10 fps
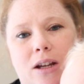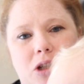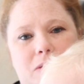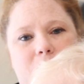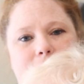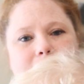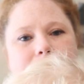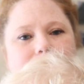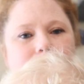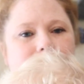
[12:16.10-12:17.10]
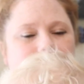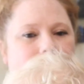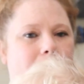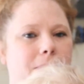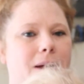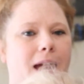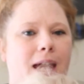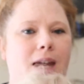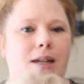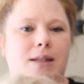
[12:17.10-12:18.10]
don't forget to subscribe,
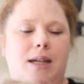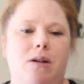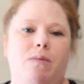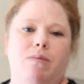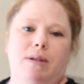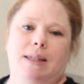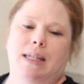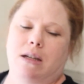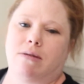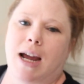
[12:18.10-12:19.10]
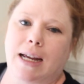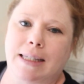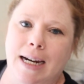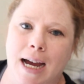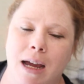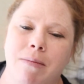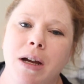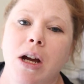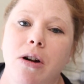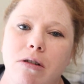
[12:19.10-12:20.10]
and we will see you next
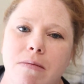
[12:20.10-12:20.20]
time.